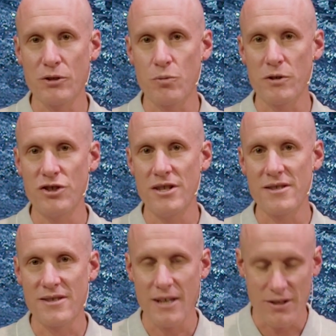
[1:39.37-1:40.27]
It's where
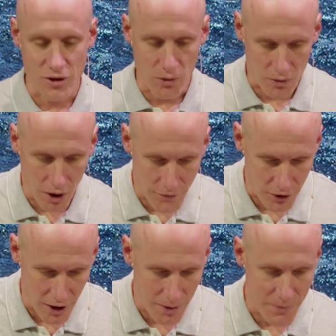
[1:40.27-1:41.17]
Jesus says, you know, love
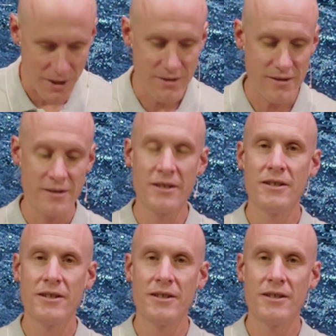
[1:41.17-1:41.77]
your enemies.